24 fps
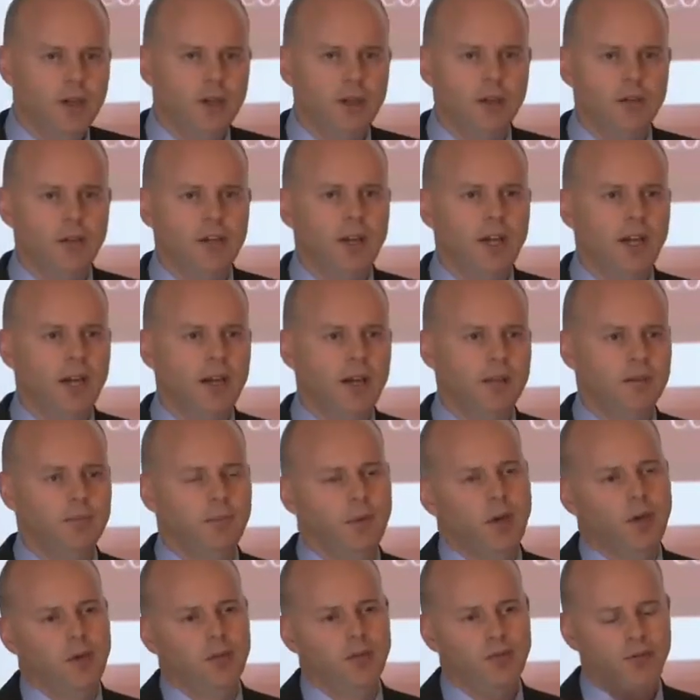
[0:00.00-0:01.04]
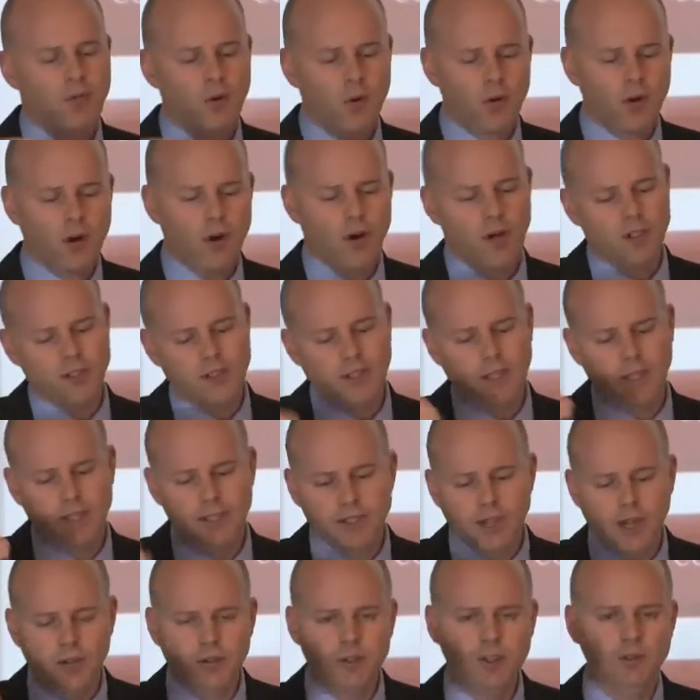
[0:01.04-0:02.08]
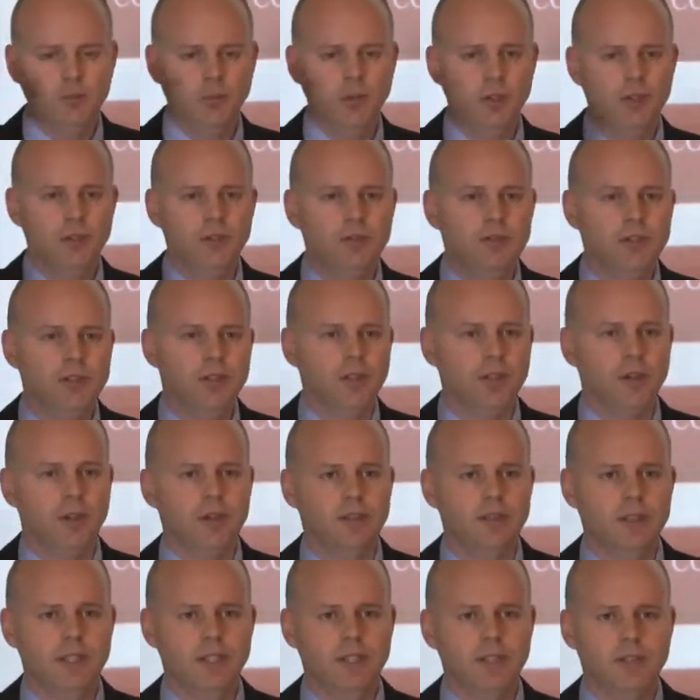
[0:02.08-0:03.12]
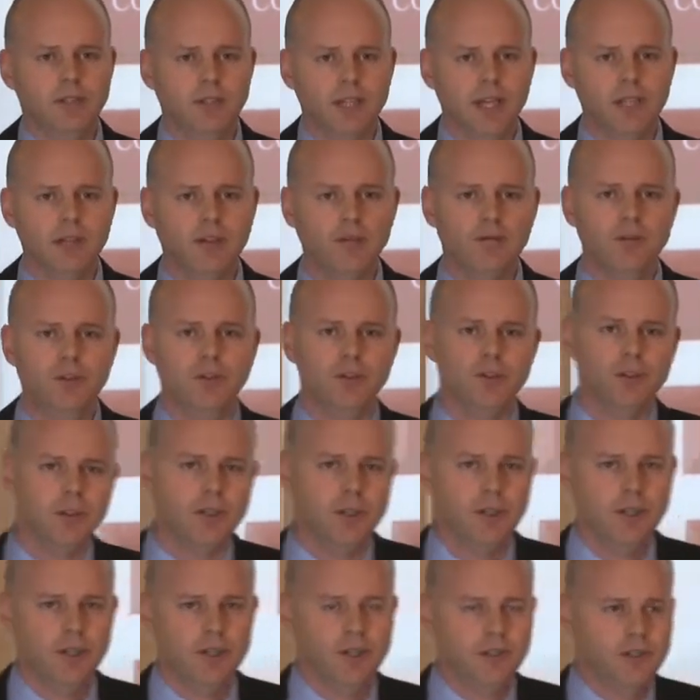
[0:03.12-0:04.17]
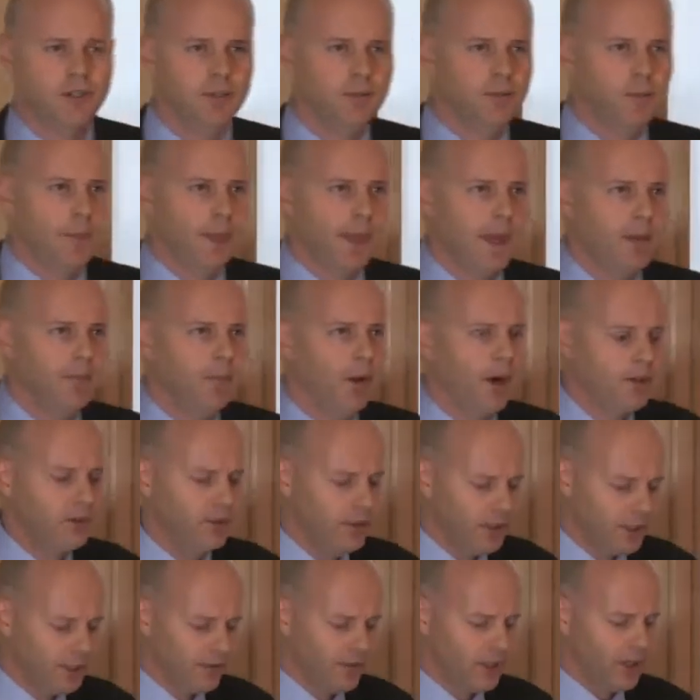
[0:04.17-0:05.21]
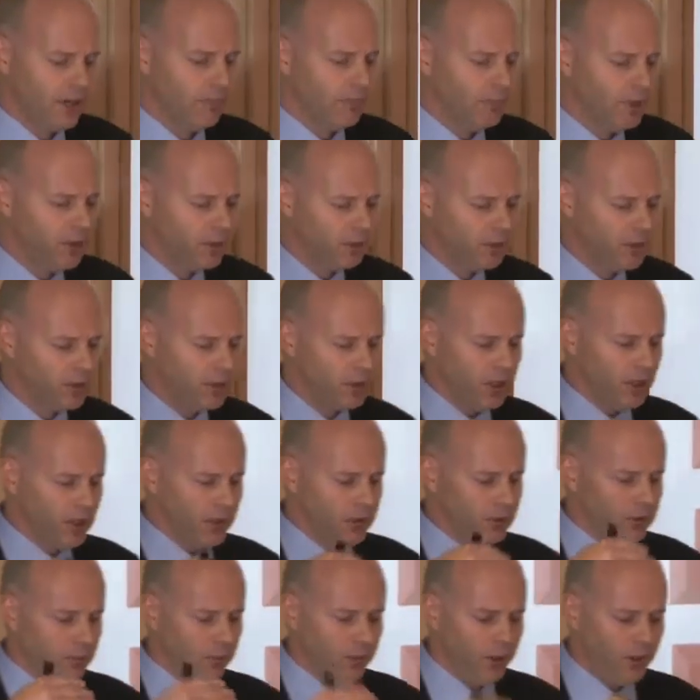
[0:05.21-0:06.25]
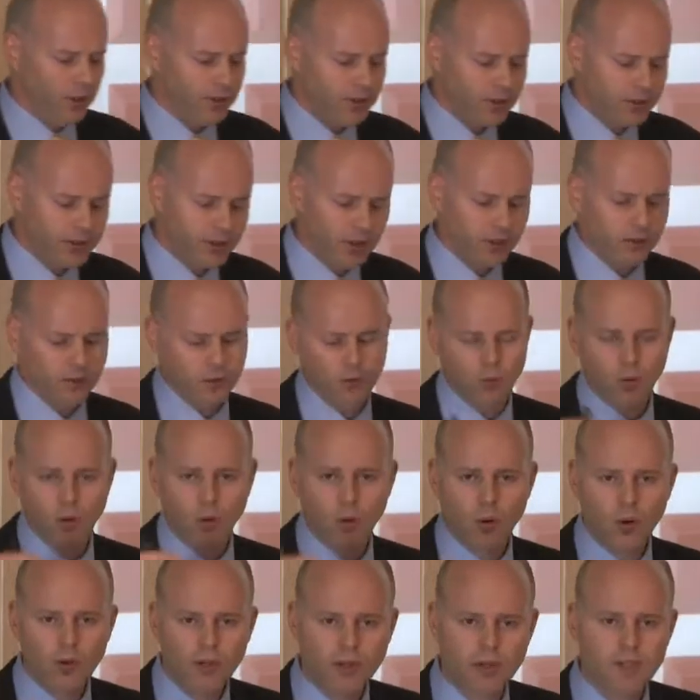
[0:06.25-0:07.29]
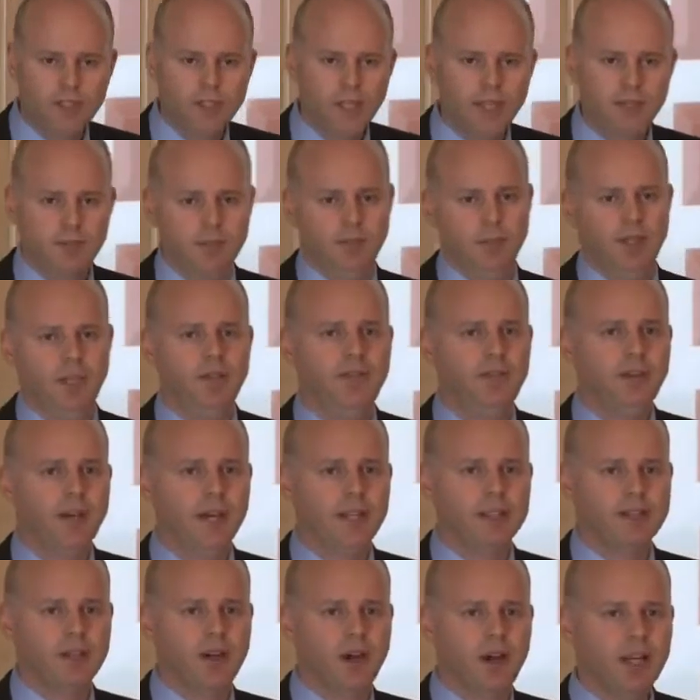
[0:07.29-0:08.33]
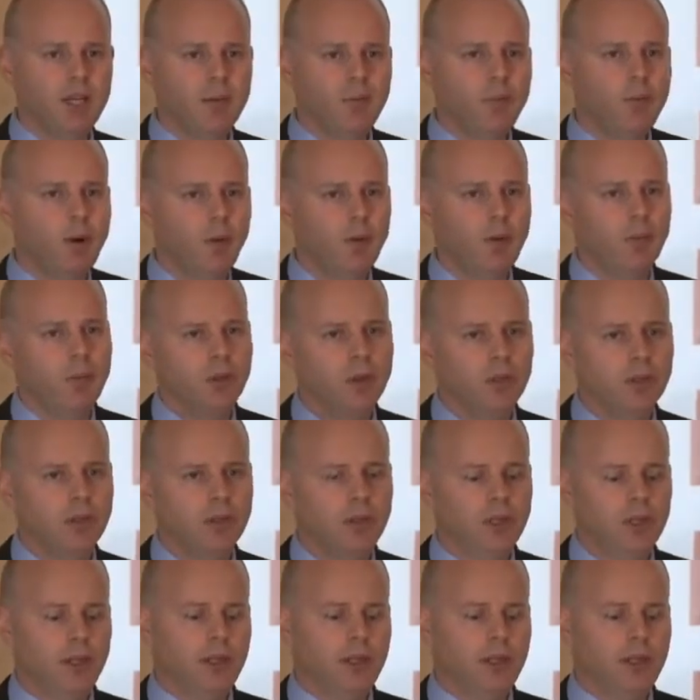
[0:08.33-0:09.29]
he had a forecast that he's going to be using the diesel in the future. So he might not have a commitment to purchase it or order it yet, but if he has a highly probable,